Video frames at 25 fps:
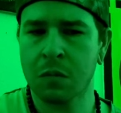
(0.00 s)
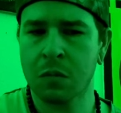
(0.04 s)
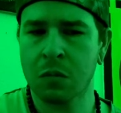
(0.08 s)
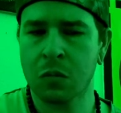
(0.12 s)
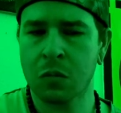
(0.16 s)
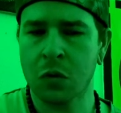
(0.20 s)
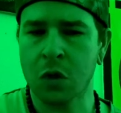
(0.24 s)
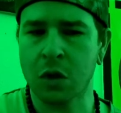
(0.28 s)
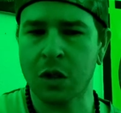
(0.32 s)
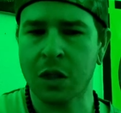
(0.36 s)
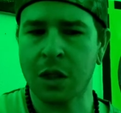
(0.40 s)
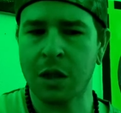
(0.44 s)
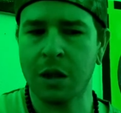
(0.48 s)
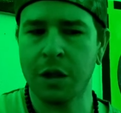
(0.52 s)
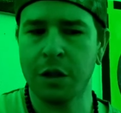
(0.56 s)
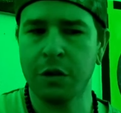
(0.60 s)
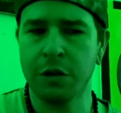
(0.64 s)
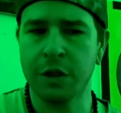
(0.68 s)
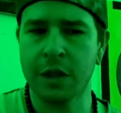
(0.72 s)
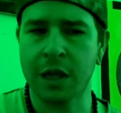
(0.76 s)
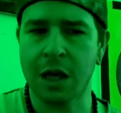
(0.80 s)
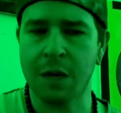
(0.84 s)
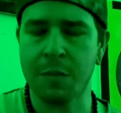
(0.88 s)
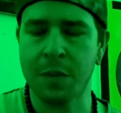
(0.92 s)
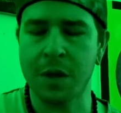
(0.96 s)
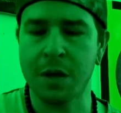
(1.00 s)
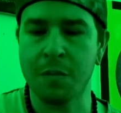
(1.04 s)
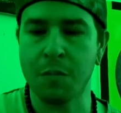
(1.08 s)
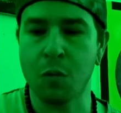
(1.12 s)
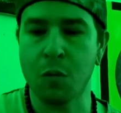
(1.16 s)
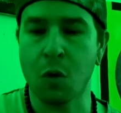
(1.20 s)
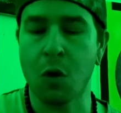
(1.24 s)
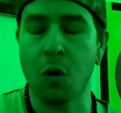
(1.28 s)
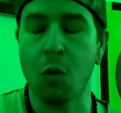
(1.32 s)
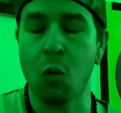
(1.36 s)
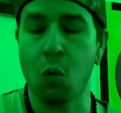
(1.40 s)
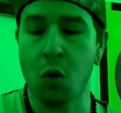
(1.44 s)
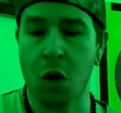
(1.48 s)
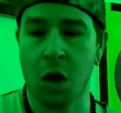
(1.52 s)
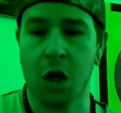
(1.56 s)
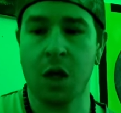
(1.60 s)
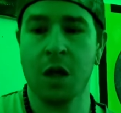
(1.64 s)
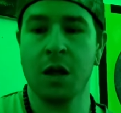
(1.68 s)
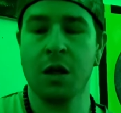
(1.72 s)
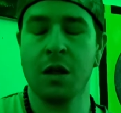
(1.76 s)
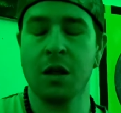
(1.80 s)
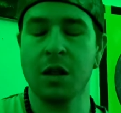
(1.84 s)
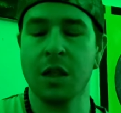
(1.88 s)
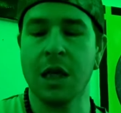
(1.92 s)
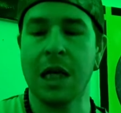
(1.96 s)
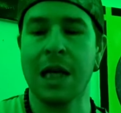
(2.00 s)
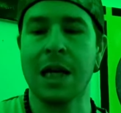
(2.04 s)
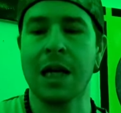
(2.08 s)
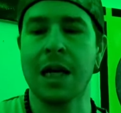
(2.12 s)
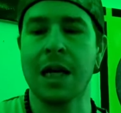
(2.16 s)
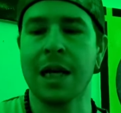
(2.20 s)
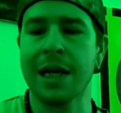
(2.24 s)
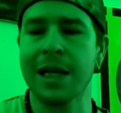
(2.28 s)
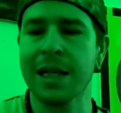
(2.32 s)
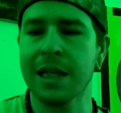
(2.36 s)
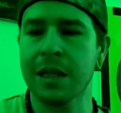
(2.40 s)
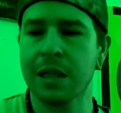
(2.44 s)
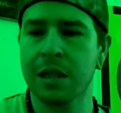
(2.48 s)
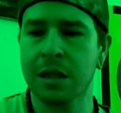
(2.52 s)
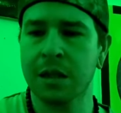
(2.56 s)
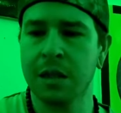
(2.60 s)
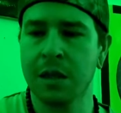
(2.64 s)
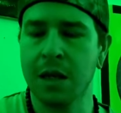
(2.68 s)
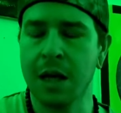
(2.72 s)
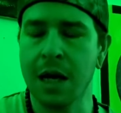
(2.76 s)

There's clearly got to be more work done on it.